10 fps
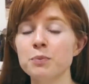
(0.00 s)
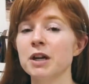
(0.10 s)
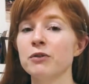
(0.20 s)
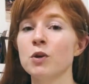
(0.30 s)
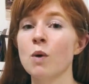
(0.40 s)
But
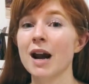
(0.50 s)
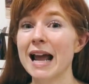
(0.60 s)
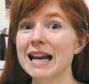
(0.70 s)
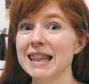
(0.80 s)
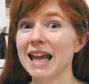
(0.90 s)
if you want
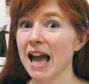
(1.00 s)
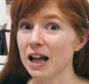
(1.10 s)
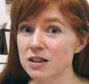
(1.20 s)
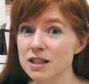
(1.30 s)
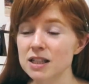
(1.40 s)
anything
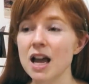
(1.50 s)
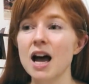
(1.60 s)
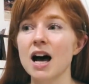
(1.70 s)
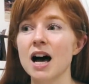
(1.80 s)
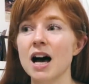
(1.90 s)
else,
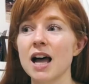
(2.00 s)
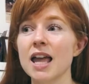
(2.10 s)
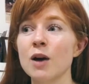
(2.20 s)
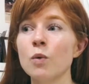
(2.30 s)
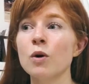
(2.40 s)
it